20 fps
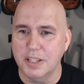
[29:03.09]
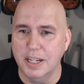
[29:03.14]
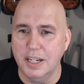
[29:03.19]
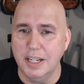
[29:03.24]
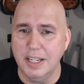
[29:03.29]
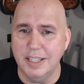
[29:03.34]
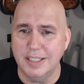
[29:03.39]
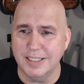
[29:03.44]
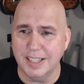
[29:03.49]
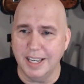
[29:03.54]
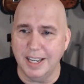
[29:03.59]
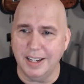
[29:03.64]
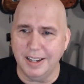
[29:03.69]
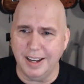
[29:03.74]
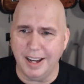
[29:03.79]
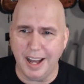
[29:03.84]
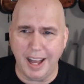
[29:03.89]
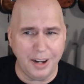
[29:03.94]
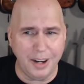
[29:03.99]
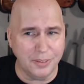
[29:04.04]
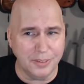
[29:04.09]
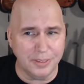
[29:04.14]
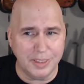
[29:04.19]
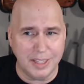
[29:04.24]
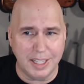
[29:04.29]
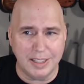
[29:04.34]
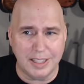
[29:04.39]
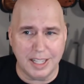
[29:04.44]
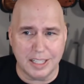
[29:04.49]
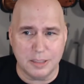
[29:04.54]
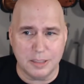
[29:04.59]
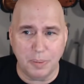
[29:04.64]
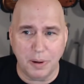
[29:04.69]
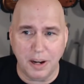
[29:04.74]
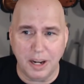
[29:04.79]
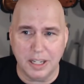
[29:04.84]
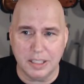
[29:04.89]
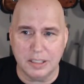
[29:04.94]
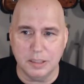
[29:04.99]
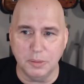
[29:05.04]
And he's like, I don't think that's
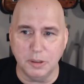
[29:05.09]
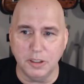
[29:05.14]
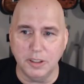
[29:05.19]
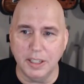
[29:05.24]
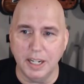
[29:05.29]
possible.